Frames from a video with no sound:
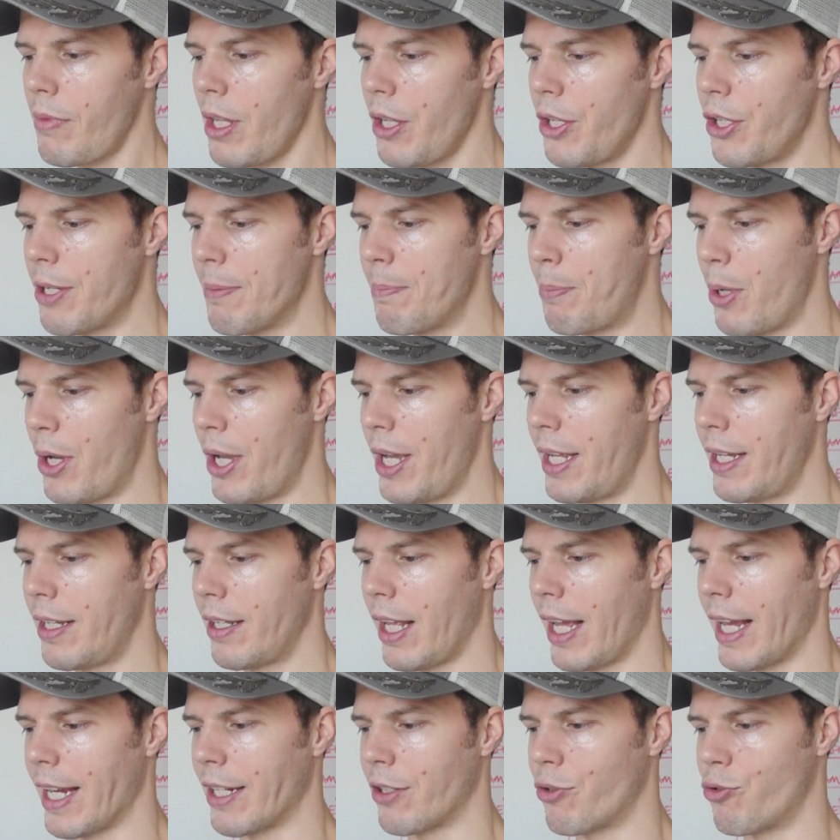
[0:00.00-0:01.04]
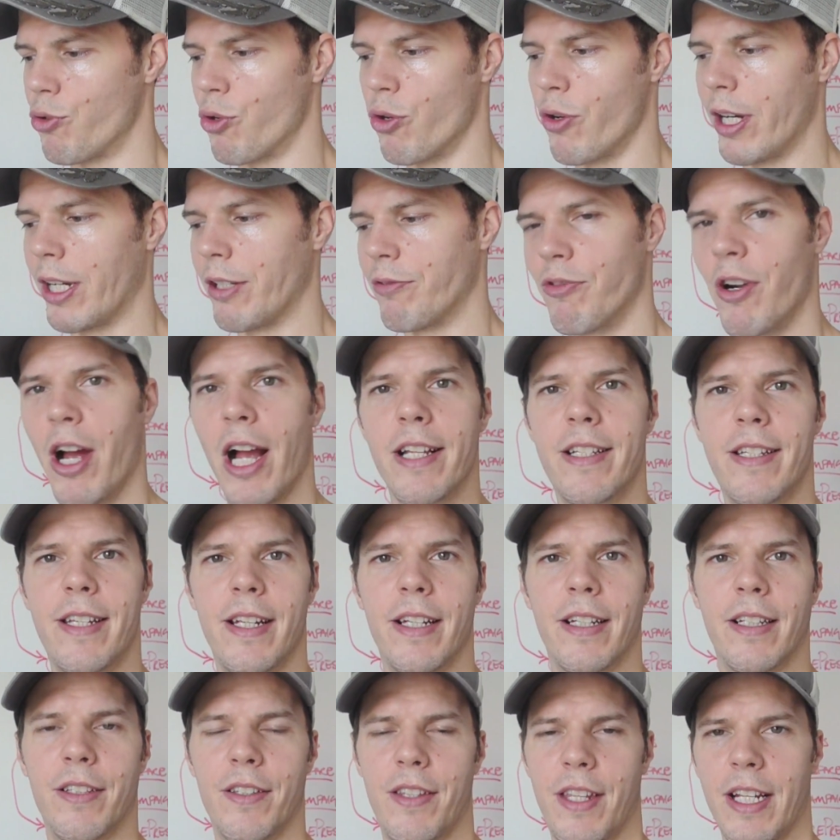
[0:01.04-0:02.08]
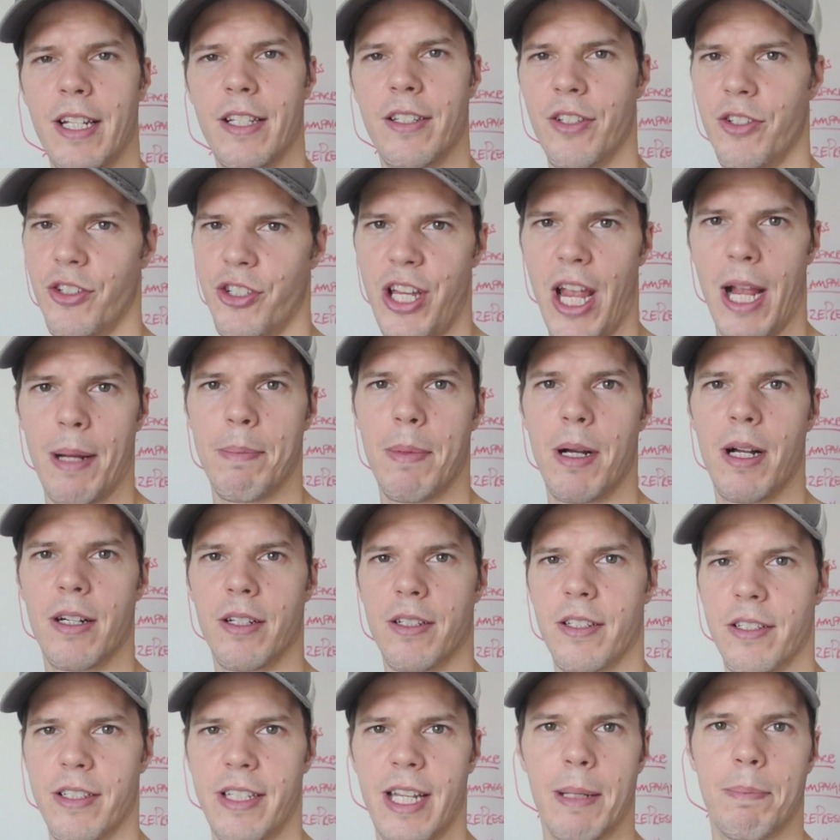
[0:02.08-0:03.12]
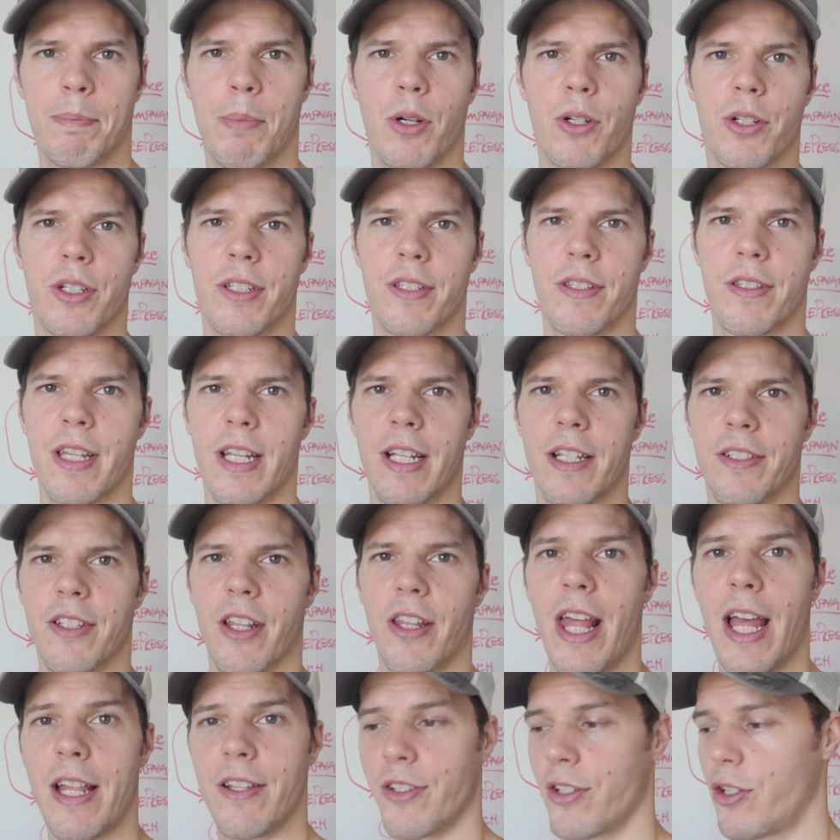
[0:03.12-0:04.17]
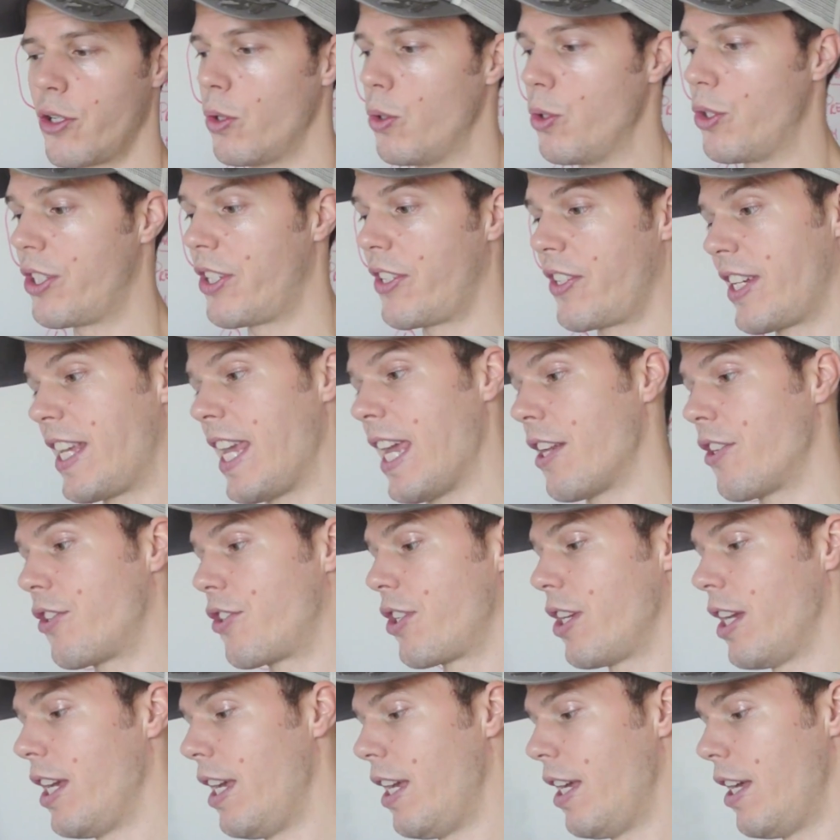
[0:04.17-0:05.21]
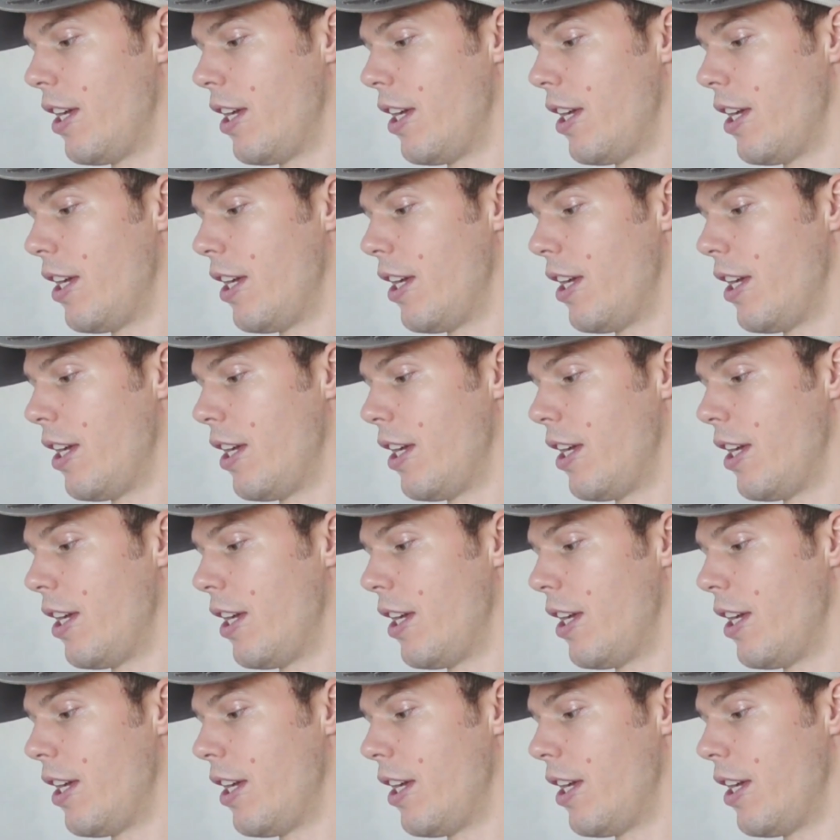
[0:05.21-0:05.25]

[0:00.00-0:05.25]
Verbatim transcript: you can put in like drawing, writing and things, and check marks and tick boxes and things. So that's called Skitch.